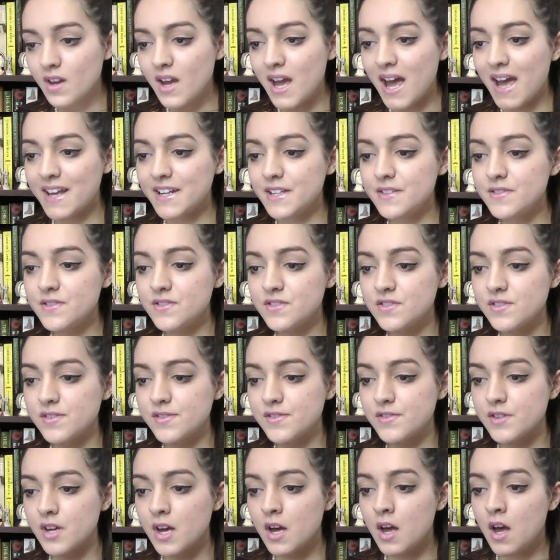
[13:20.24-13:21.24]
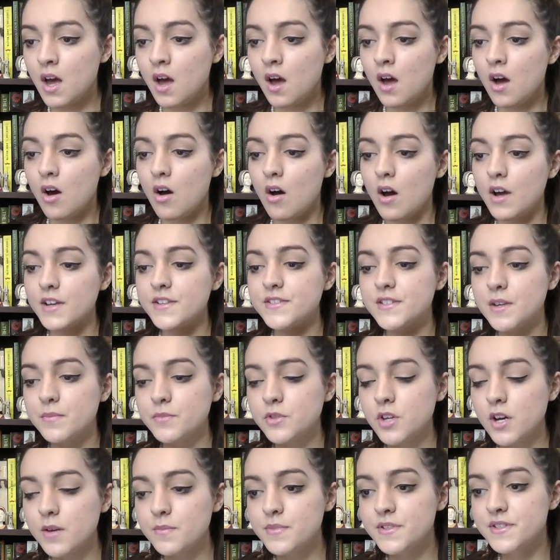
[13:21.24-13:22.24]
And it's just, I
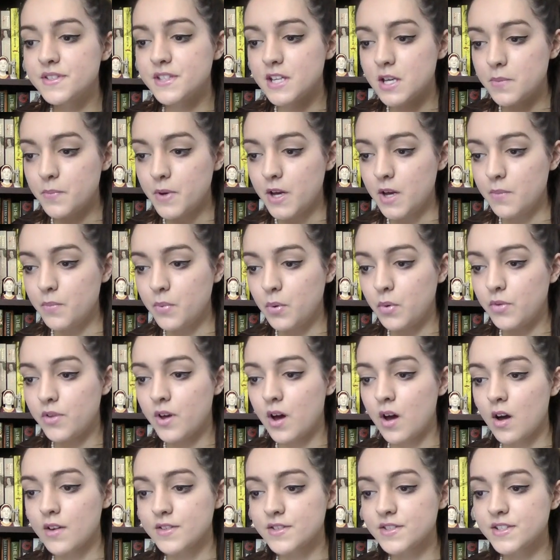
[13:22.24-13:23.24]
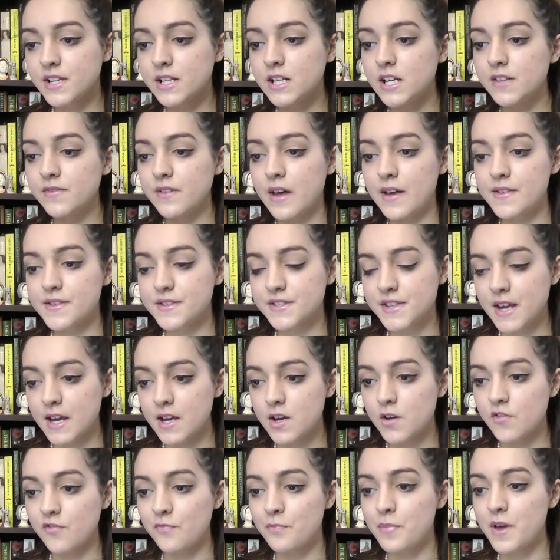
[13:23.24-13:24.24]
sometimes see people that are still in that
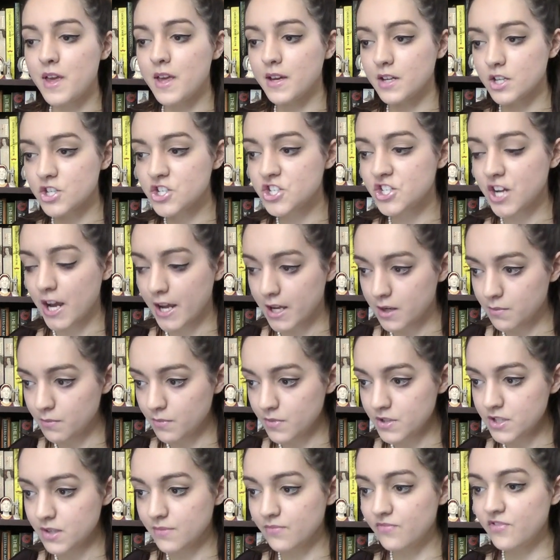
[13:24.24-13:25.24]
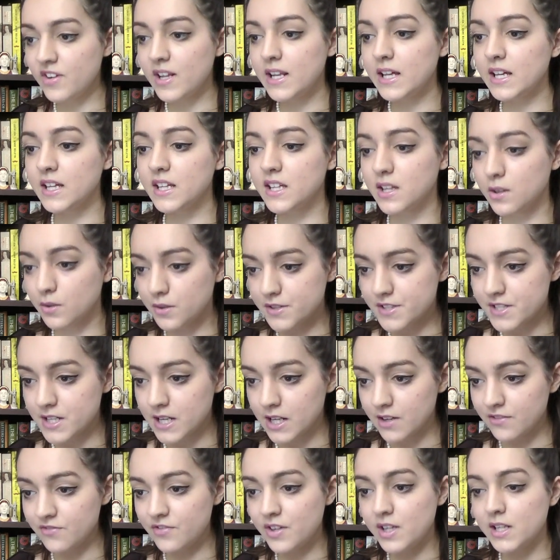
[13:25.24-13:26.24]
state of being ashamed and feeling
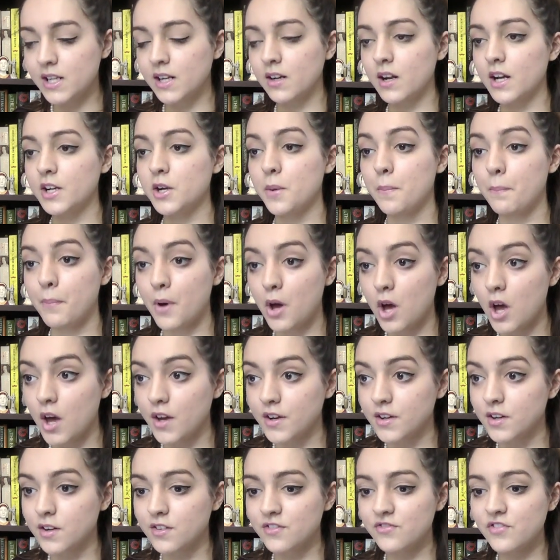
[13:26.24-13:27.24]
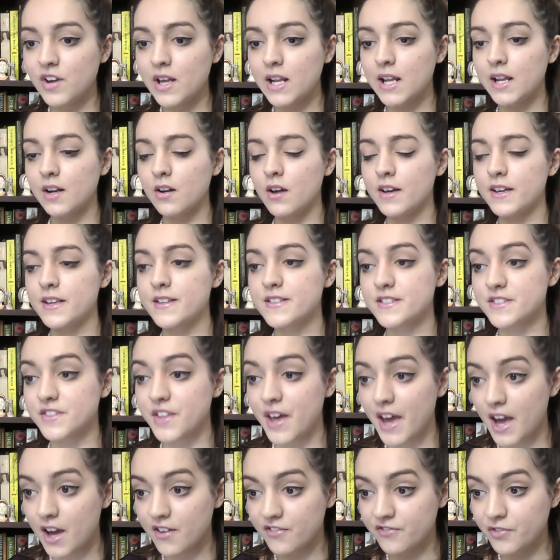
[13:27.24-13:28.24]
guilty and feeling like a burden and feeling like it's
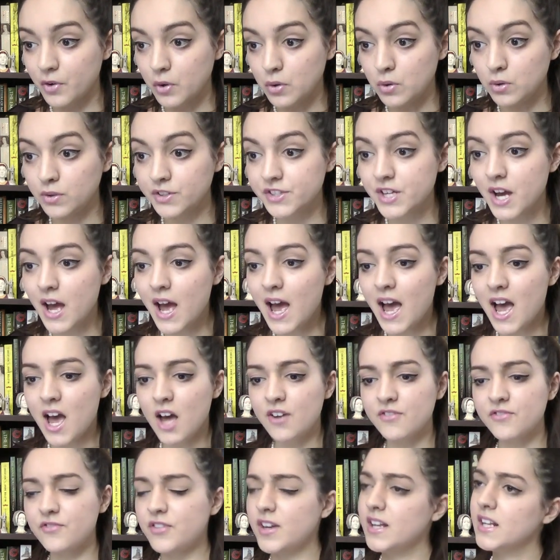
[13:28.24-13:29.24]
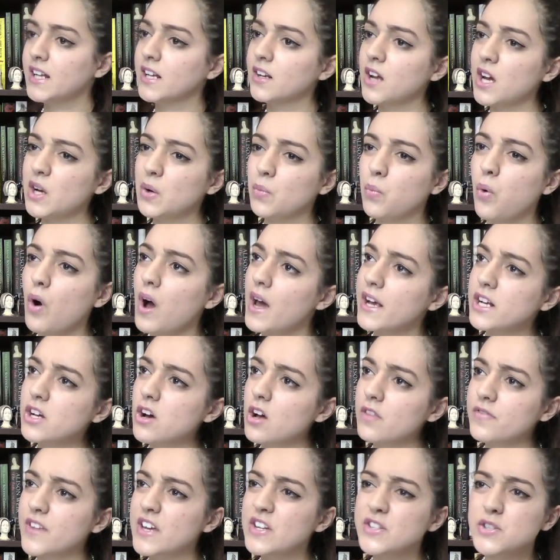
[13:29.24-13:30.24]
their fault and feeling like, why
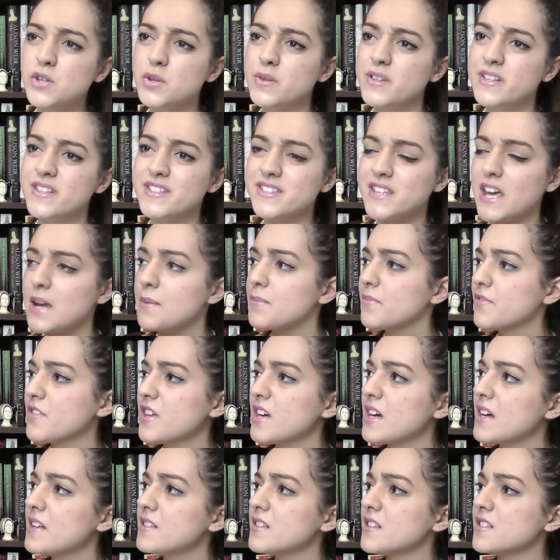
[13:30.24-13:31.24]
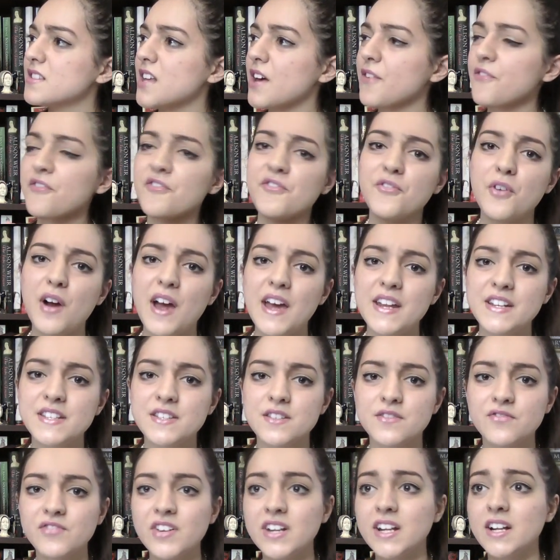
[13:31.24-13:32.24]
can't they do these same things as their friends,
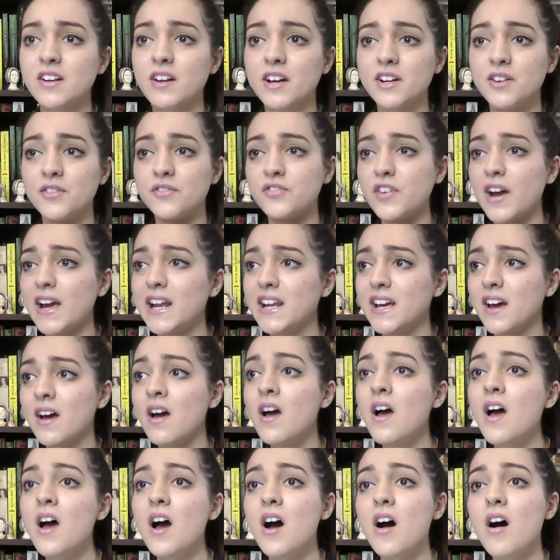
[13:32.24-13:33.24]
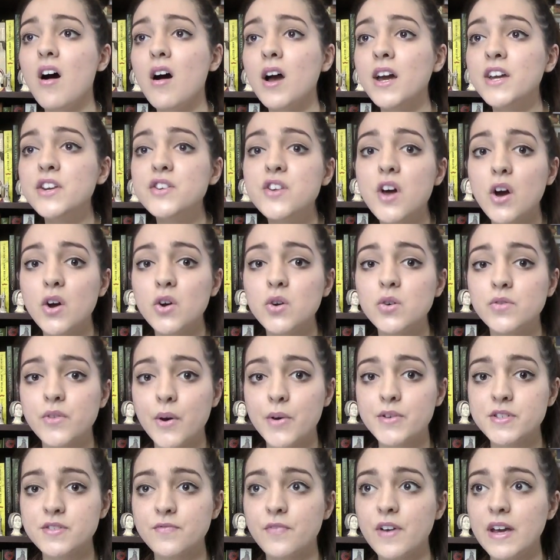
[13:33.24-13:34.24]
and feeling like a failure. I know
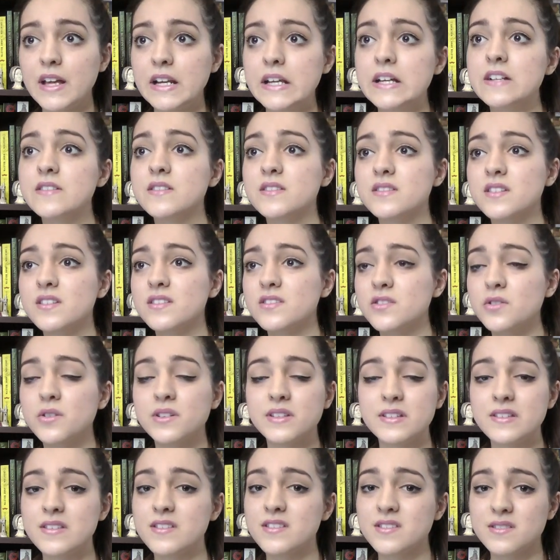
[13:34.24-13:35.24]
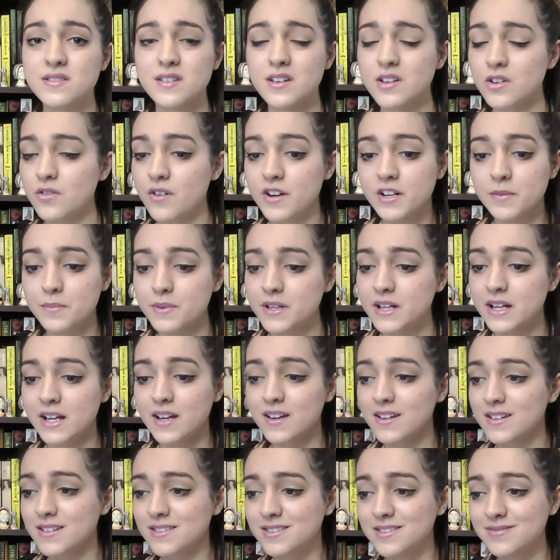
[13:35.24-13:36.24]
those feelings. This is
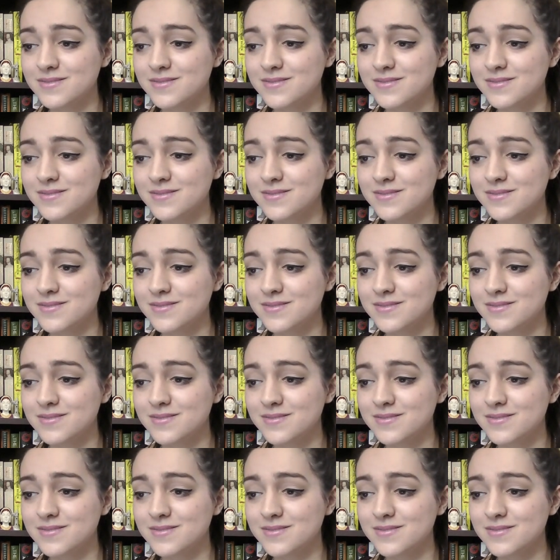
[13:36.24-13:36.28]
incredibly,